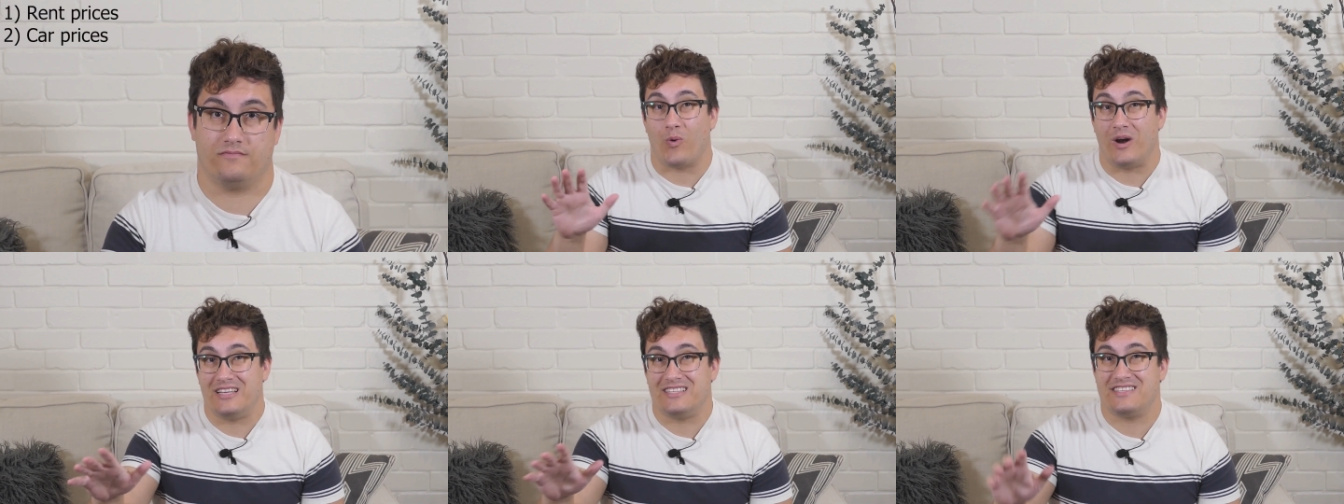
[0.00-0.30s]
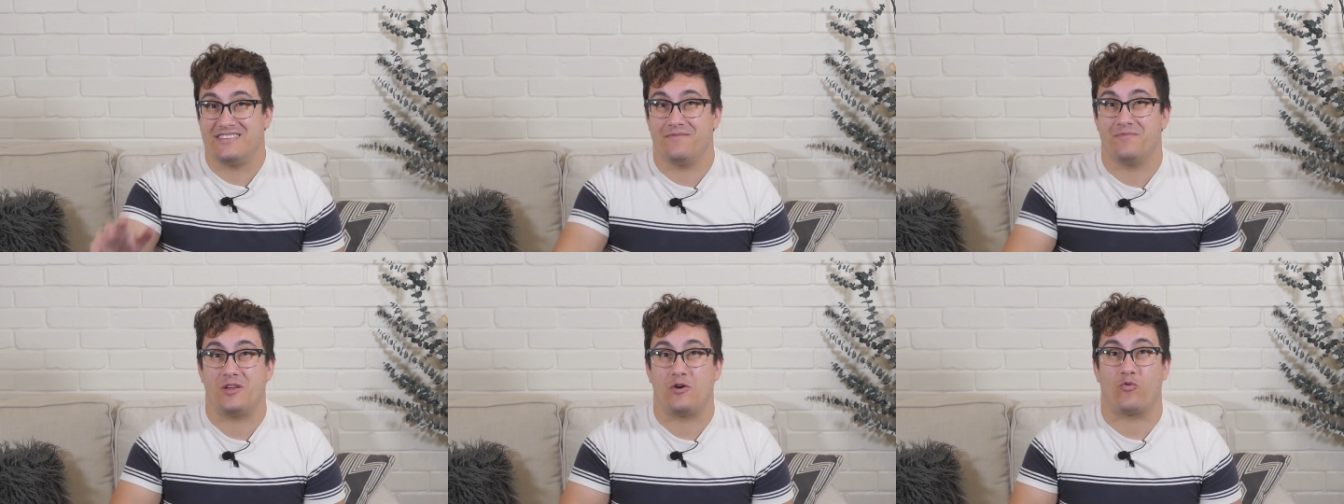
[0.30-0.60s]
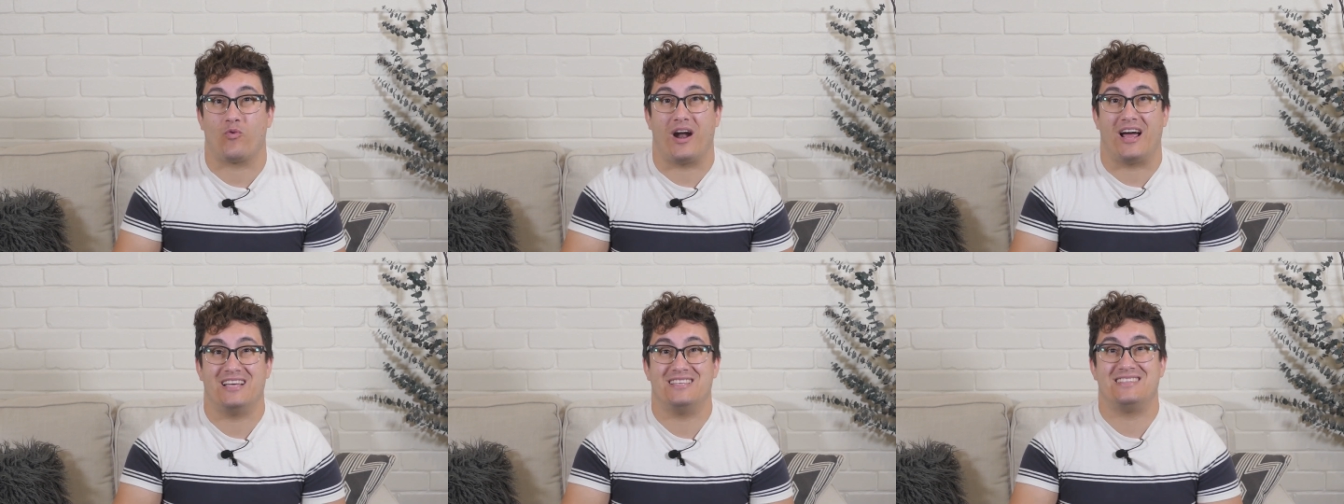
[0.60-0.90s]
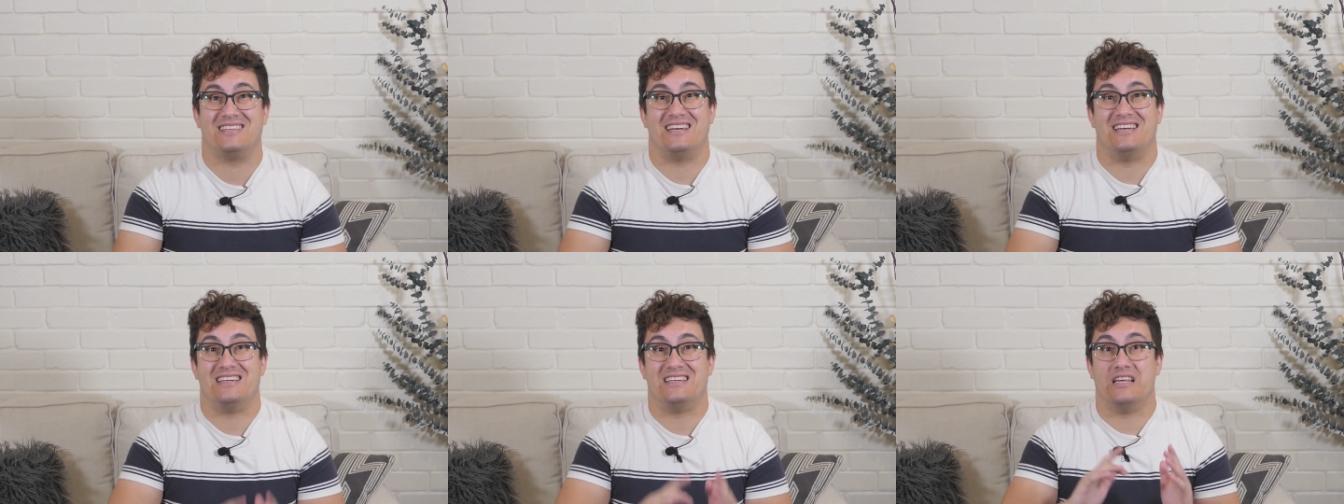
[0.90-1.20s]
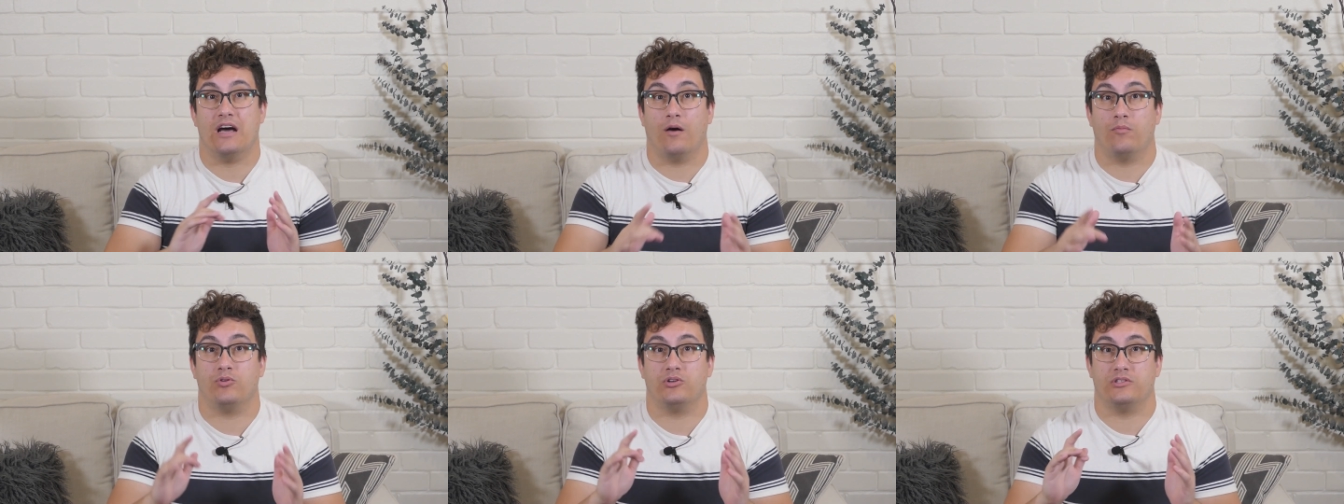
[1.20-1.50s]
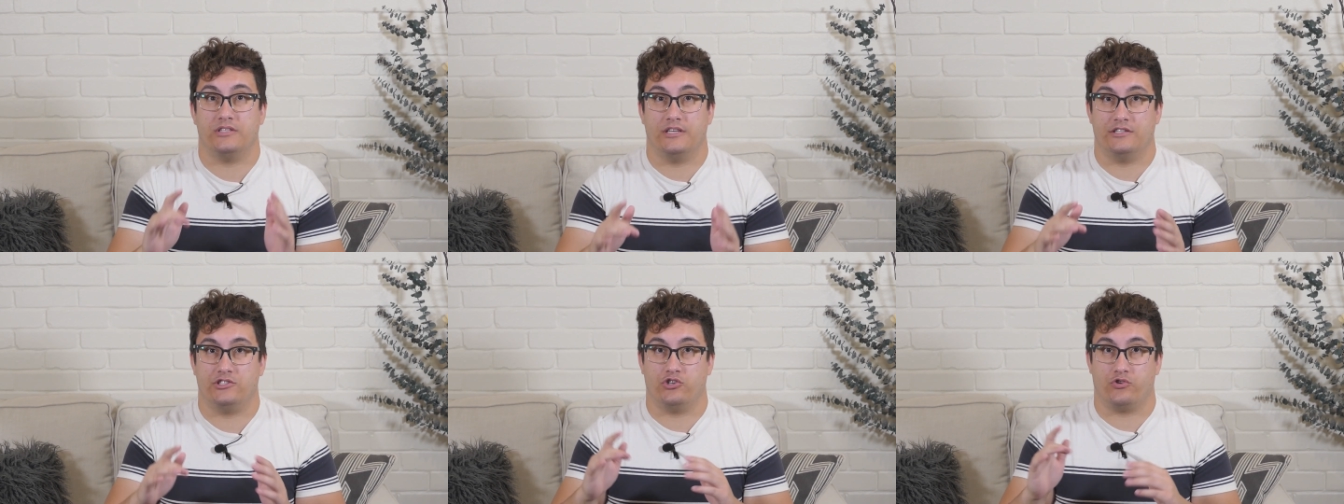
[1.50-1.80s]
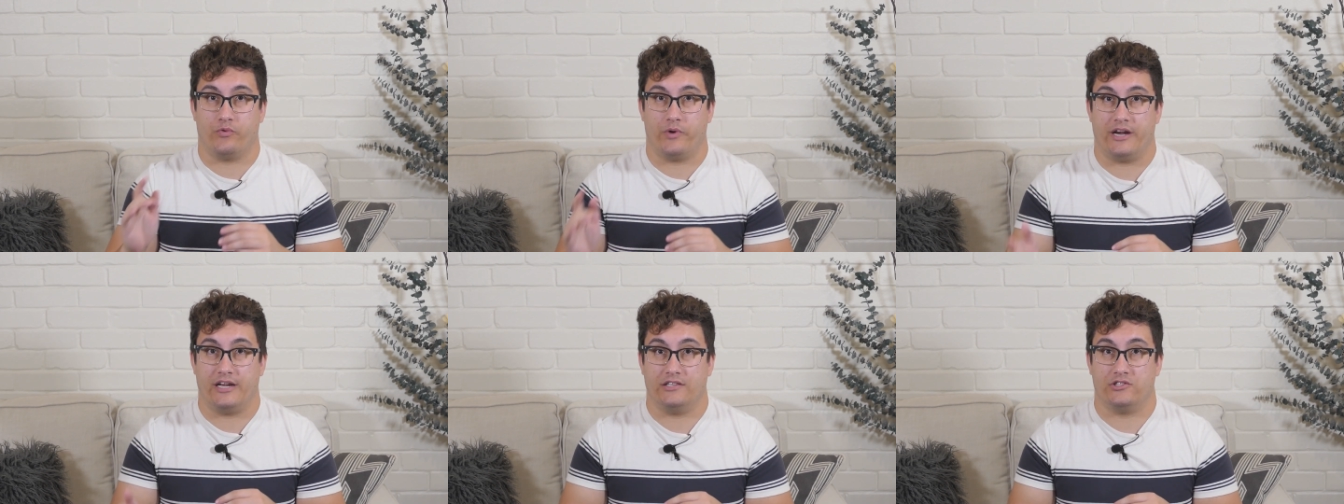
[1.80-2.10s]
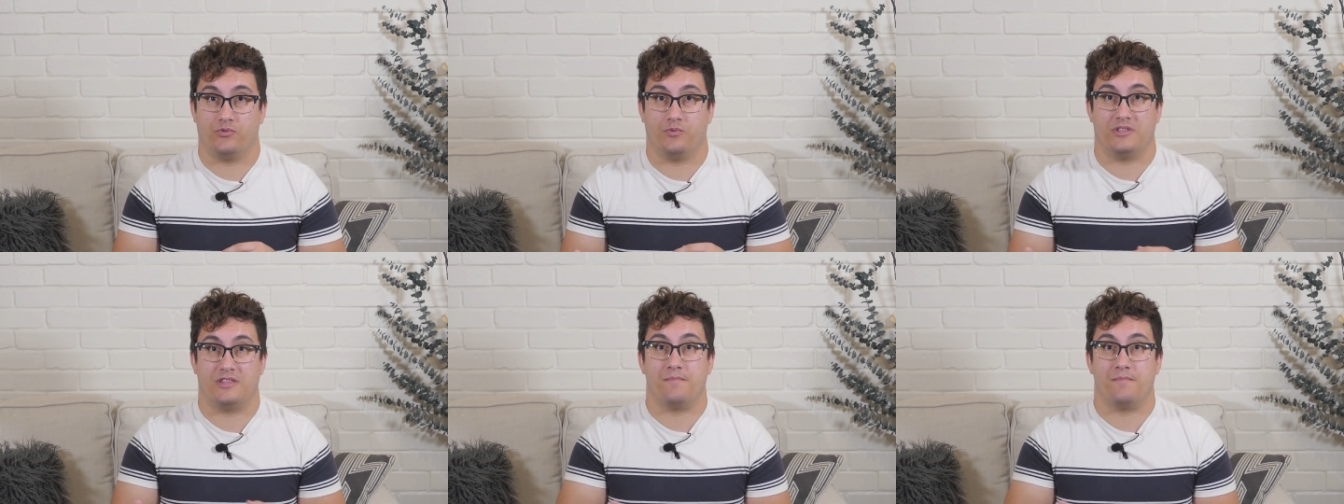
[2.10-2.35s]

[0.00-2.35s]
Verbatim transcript: Rents have been rising at double-digit rates,